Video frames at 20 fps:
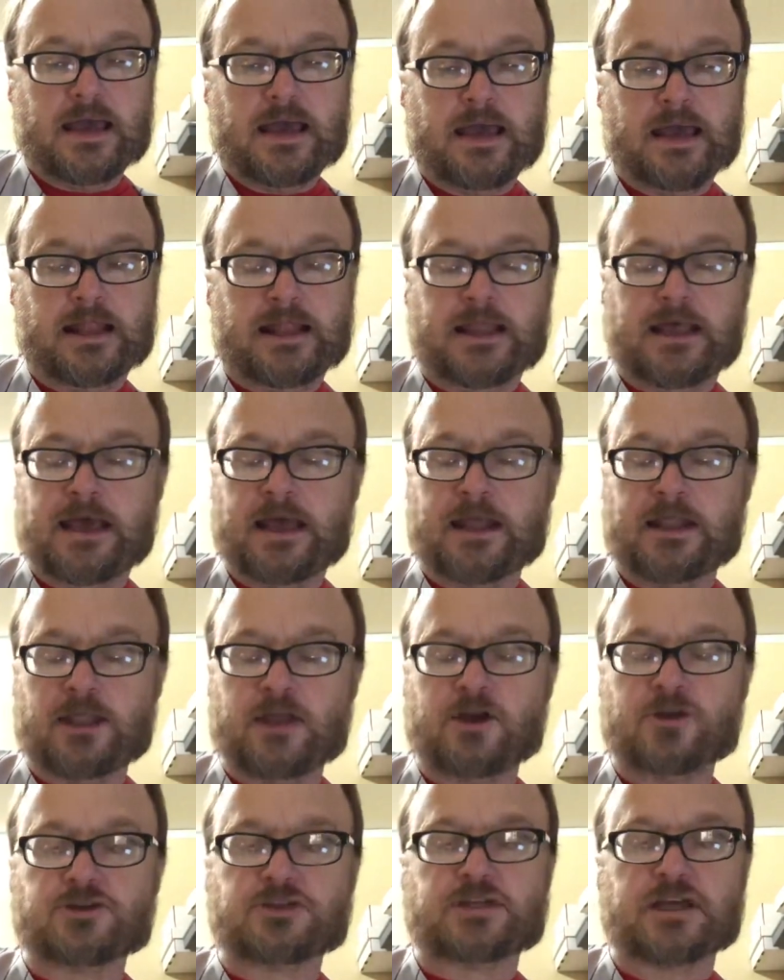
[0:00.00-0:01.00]
And then
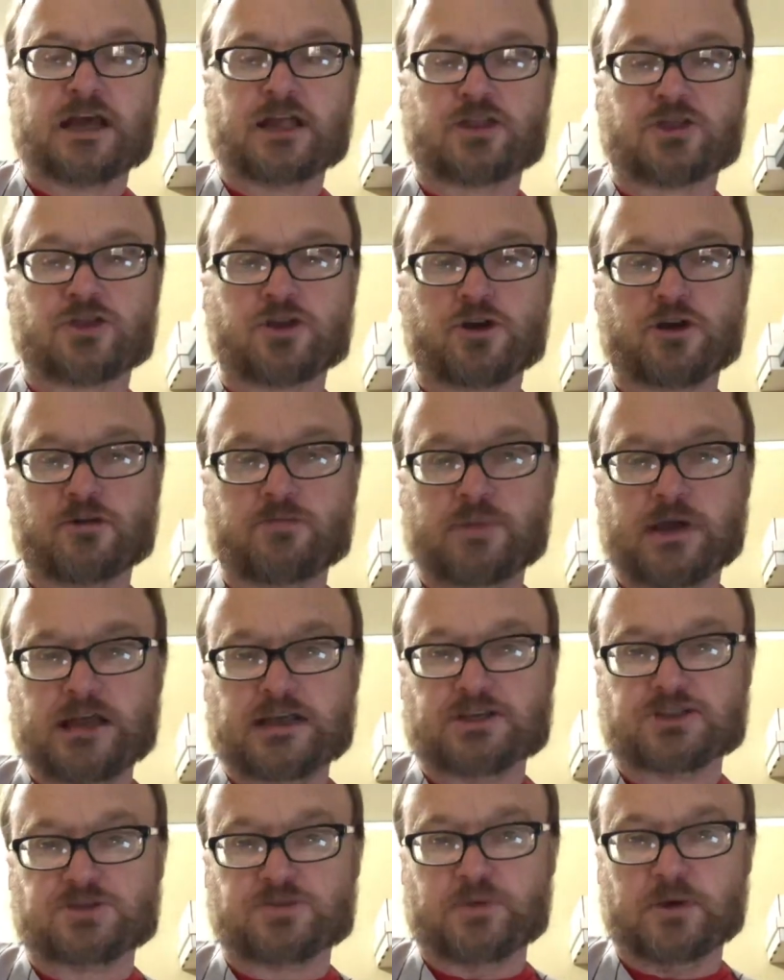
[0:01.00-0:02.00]
there's that third
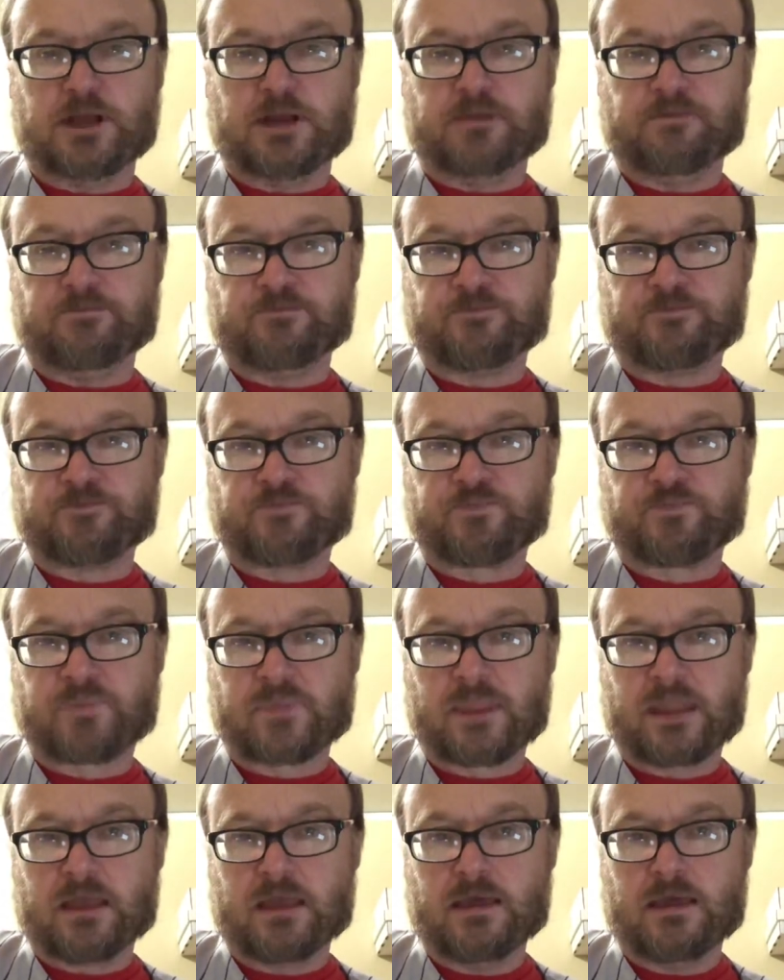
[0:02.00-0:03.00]
baseman,
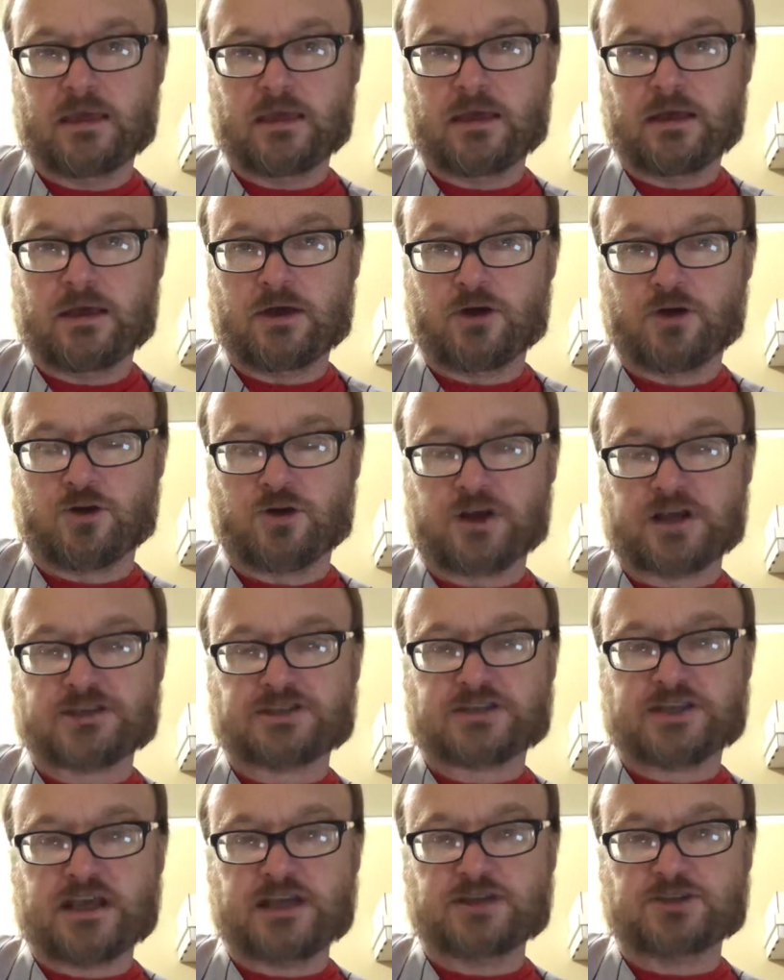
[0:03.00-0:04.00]

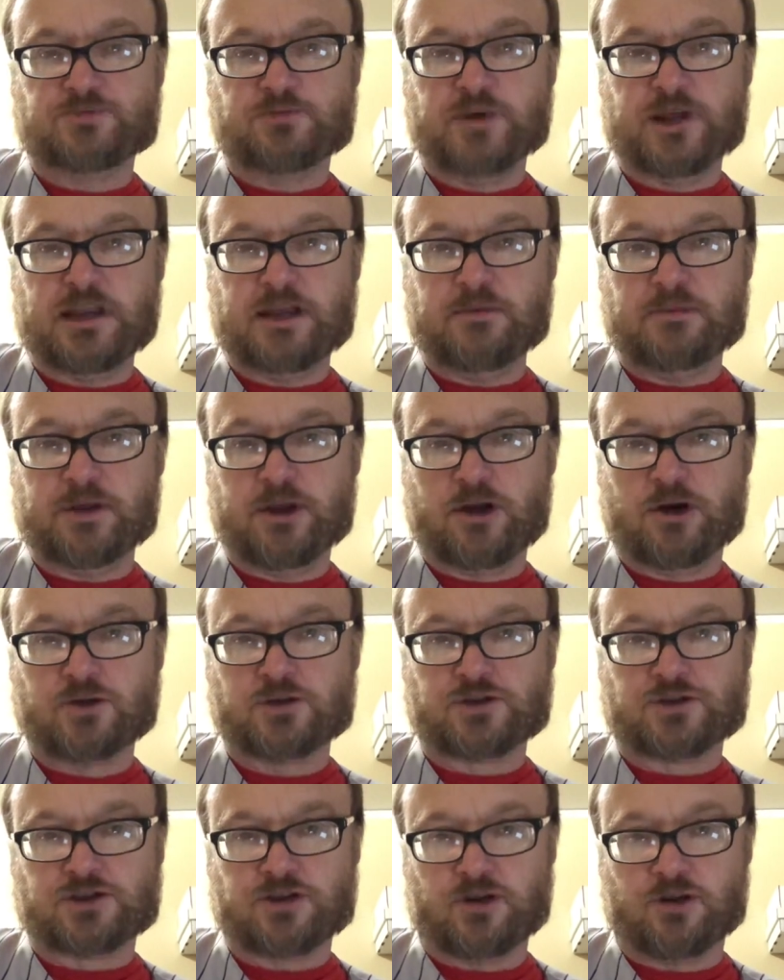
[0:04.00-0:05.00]
Orestes Minnie
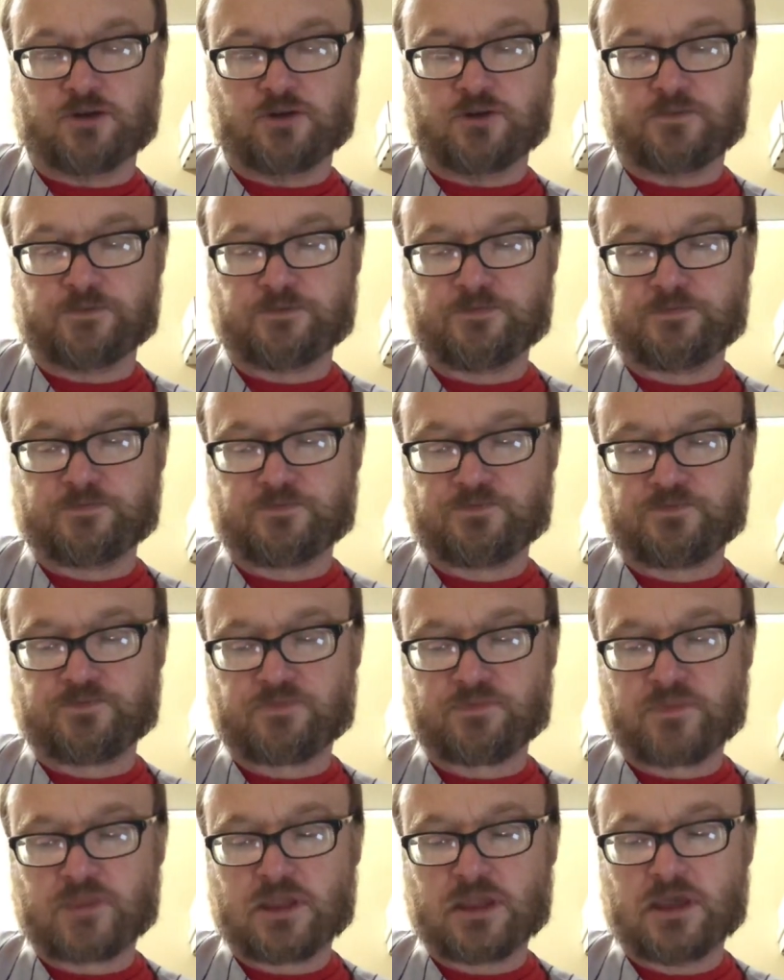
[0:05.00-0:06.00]
Minoso,
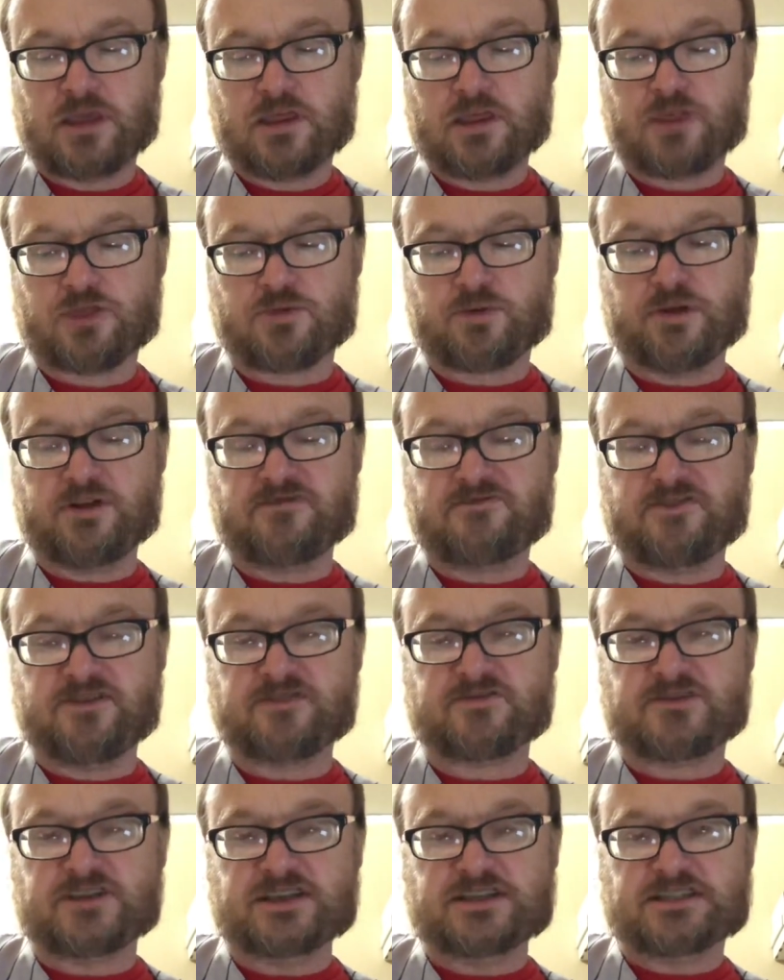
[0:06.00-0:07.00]

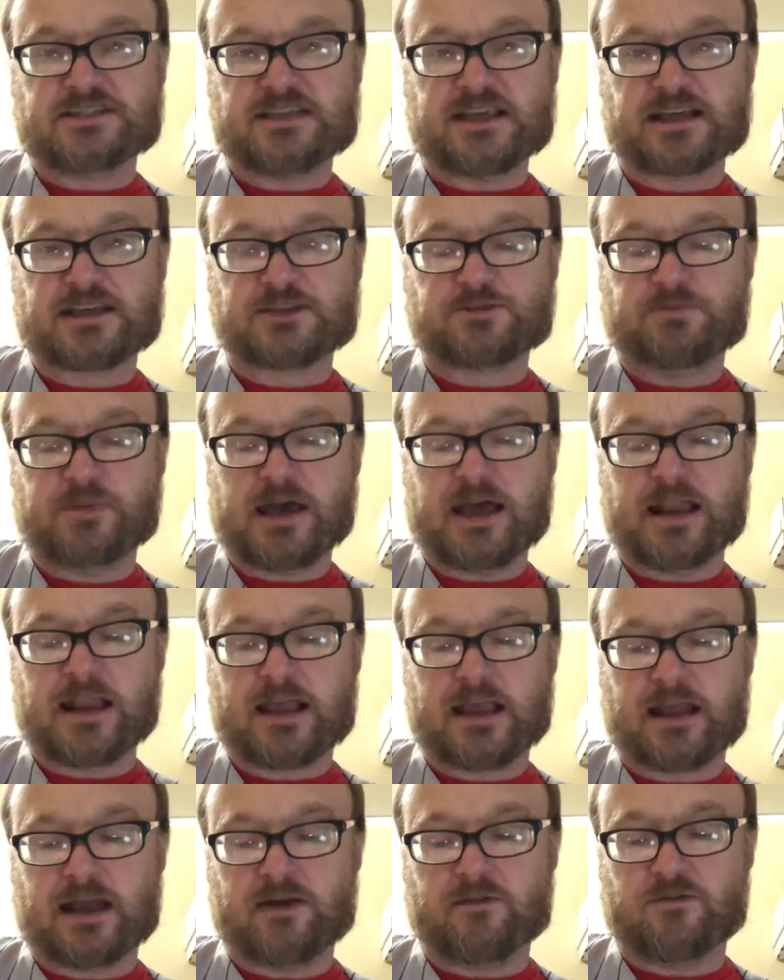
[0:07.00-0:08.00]
356
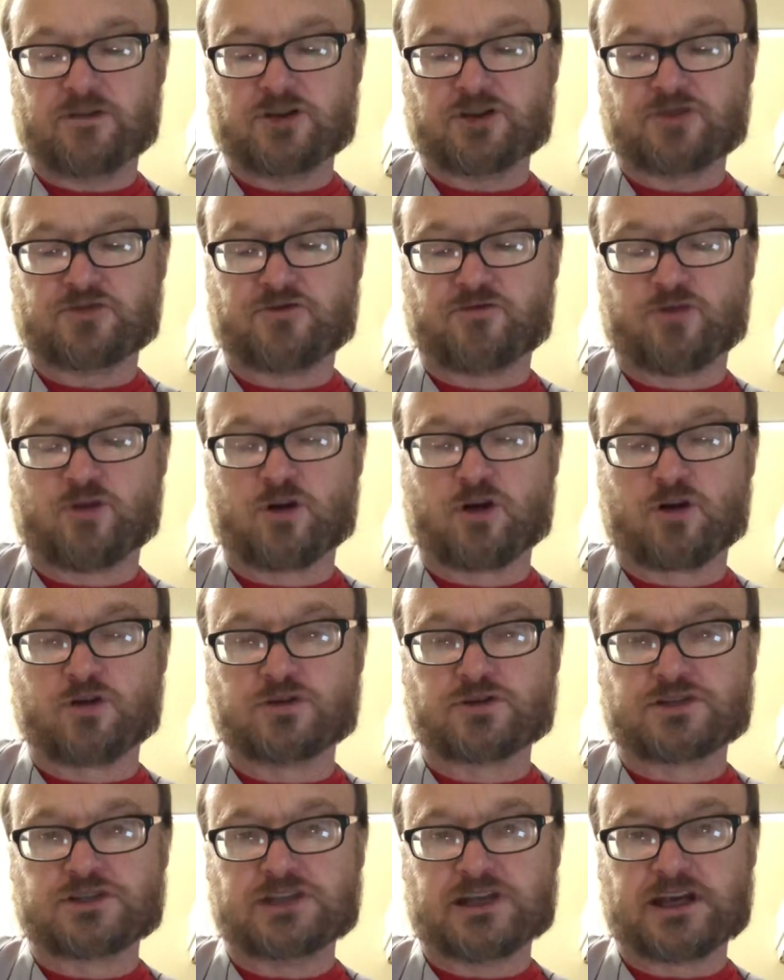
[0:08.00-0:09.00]
batting average,
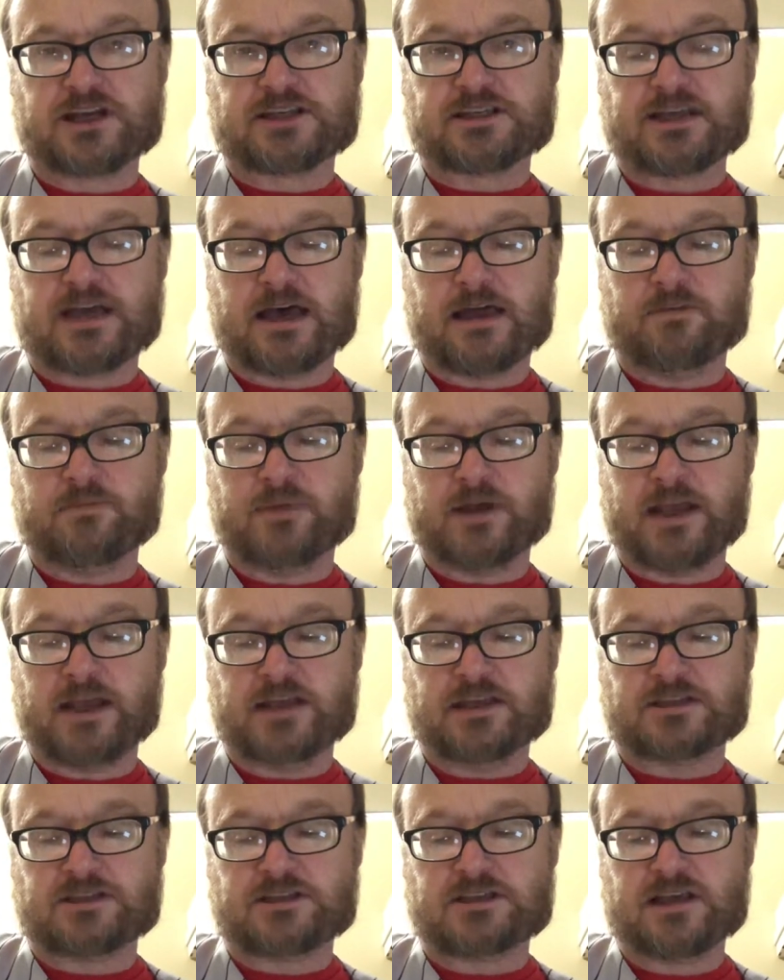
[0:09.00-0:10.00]
406 on
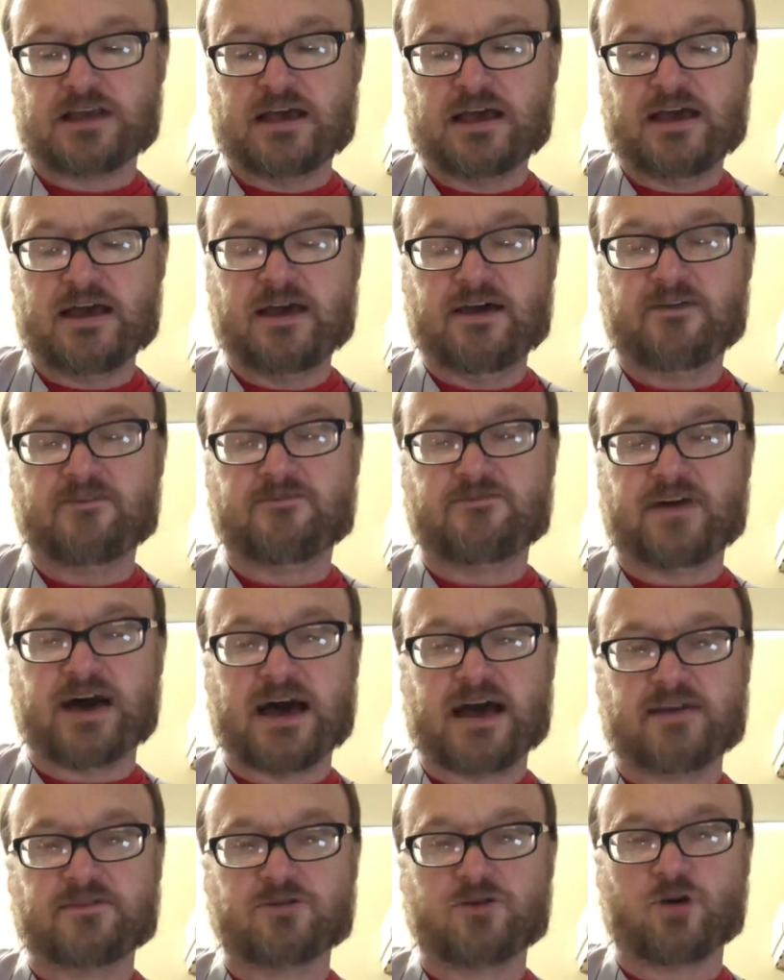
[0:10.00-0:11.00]
base,
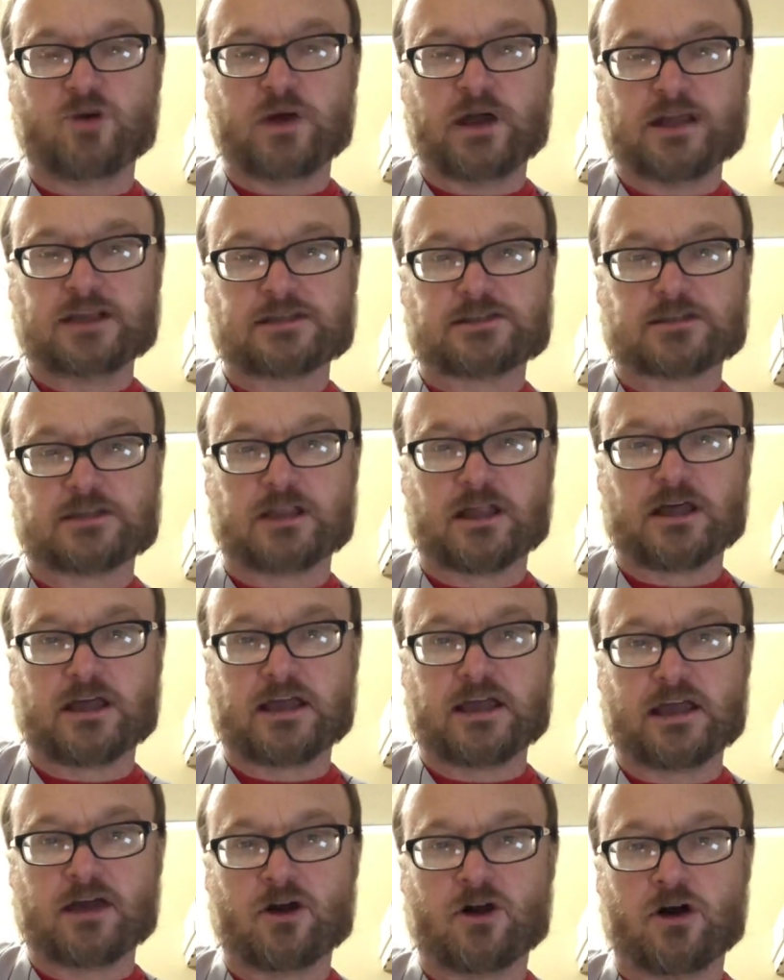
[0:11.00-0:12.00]
508
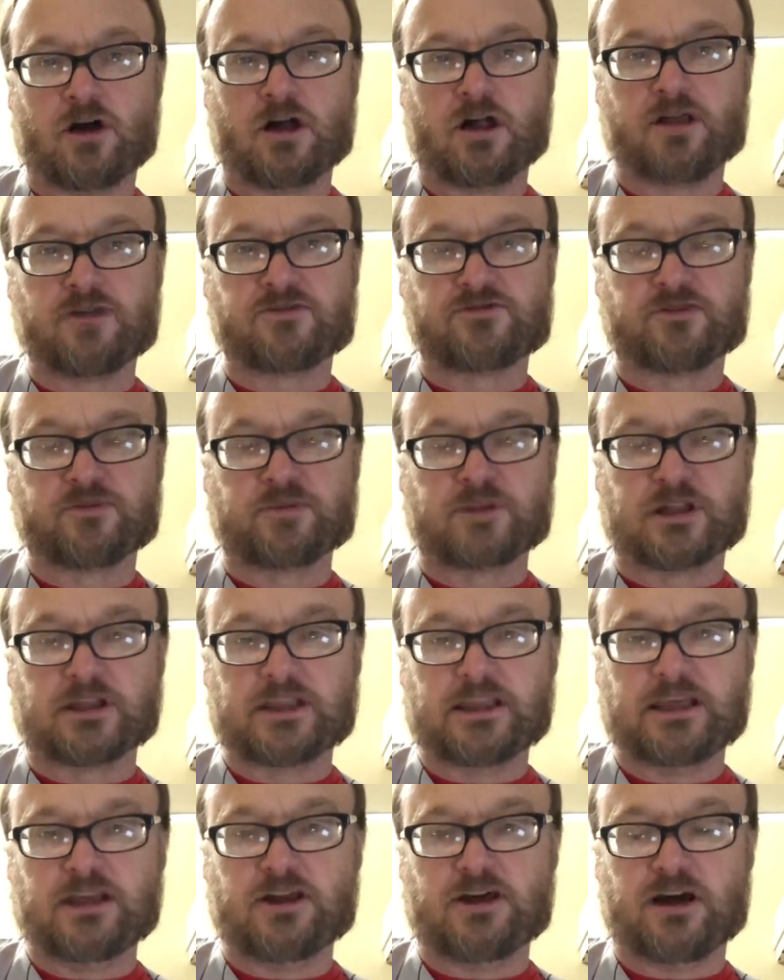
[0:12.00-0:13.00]
slugging, all from the
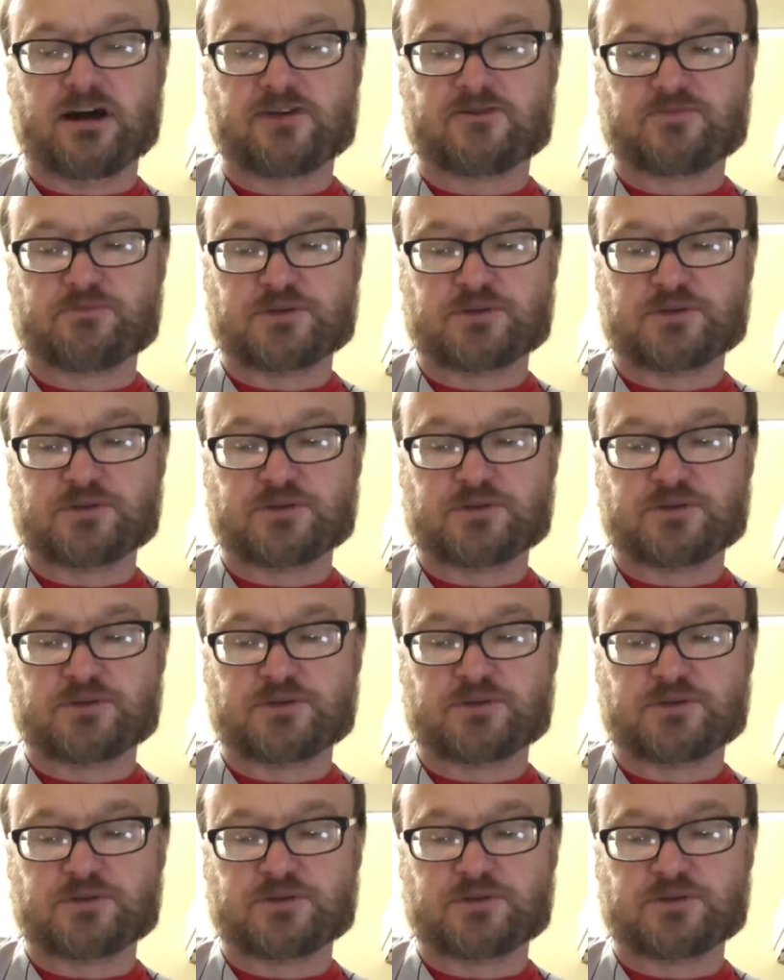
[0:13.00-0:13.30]
leadoff